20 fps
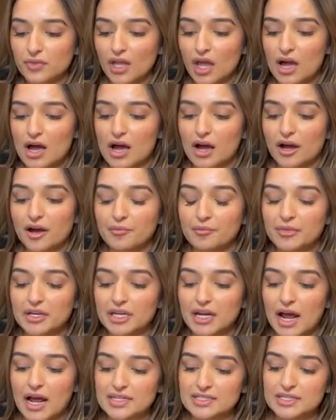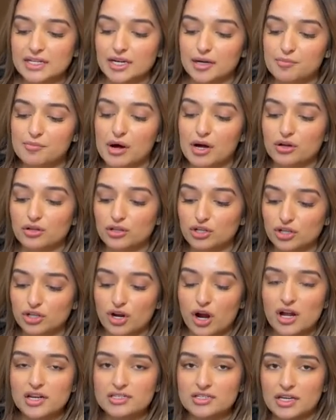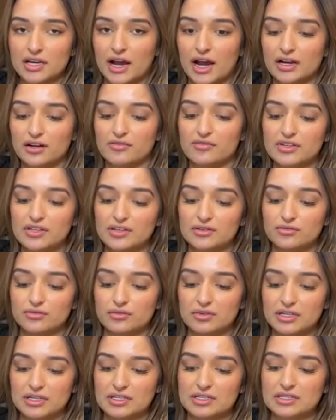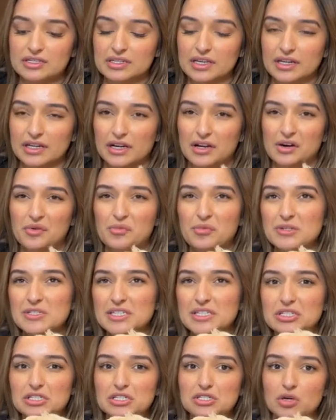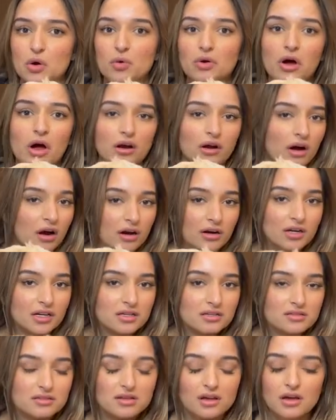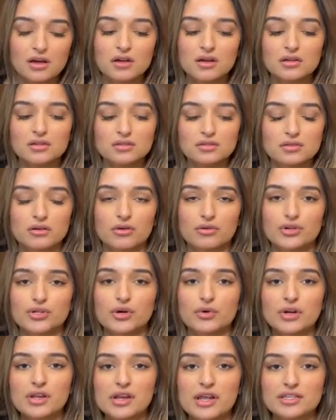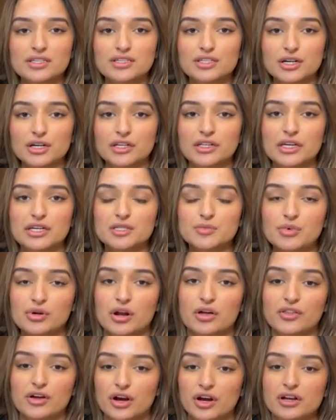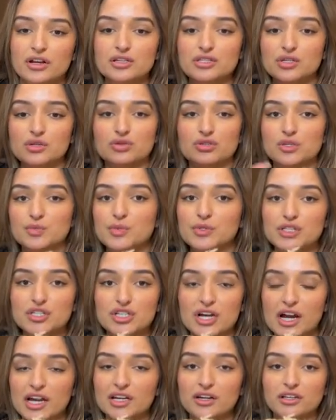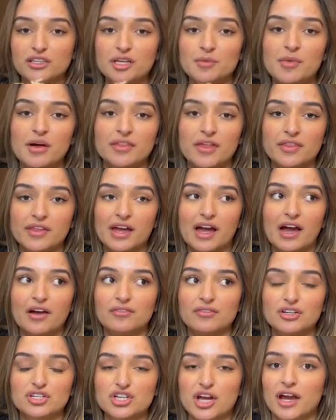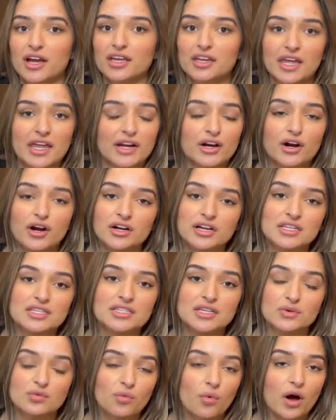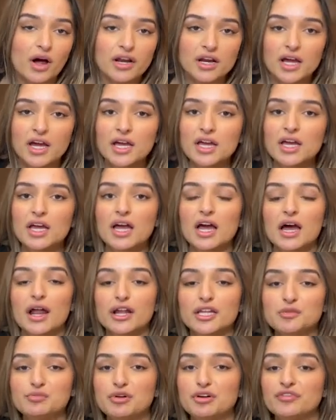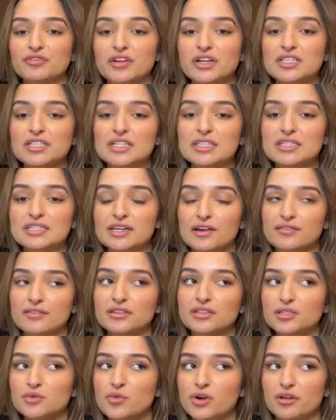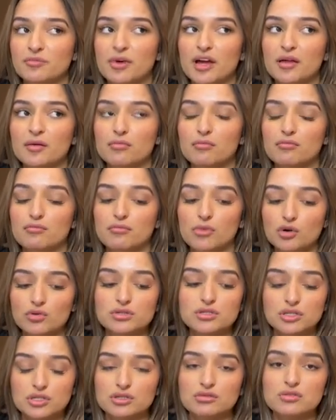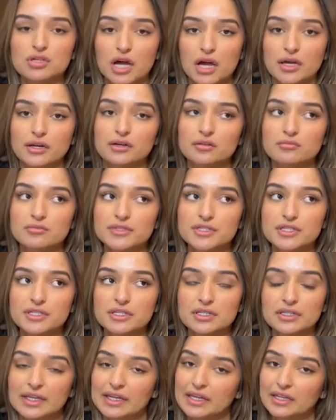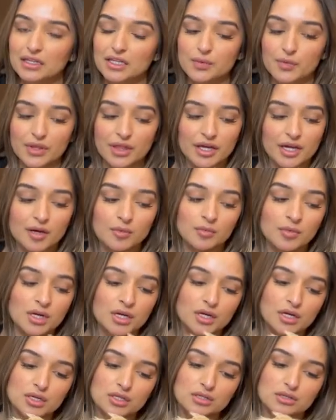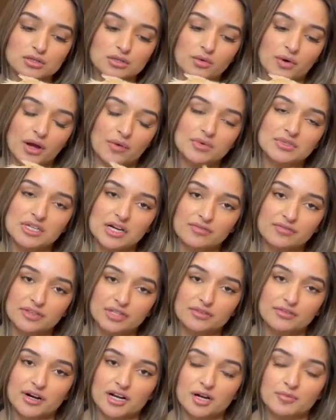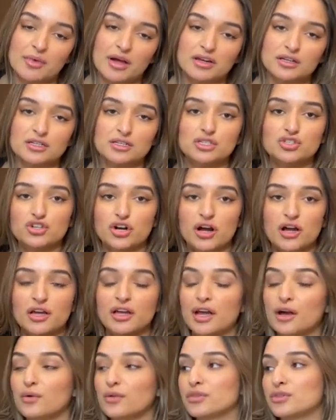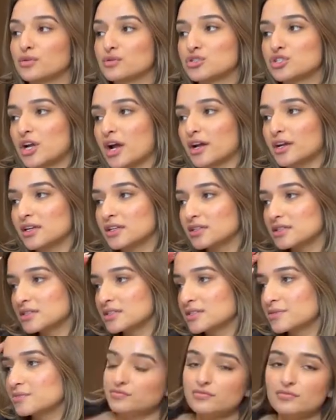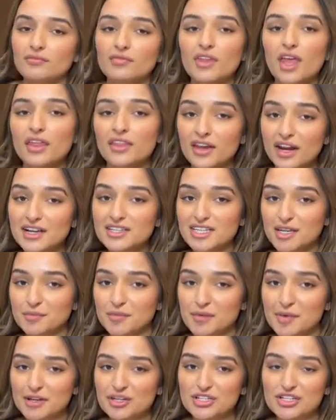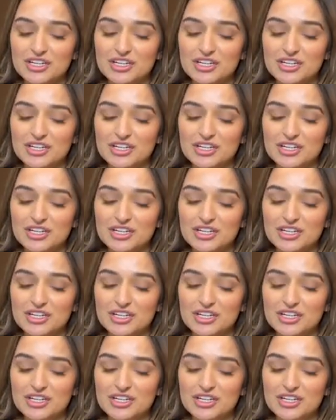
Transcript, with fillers: um, it has like a buckle across that kind of is like almost like a sewn on harness. So you don't necessarily need to put on the harness. You can just put the jacket on them and then they have a jacket and a harness in one. And it's perfect. It's definitely one of my most used items lately with him. So I would definitely recommend trying out those jackets. Next thing I'm gonna mention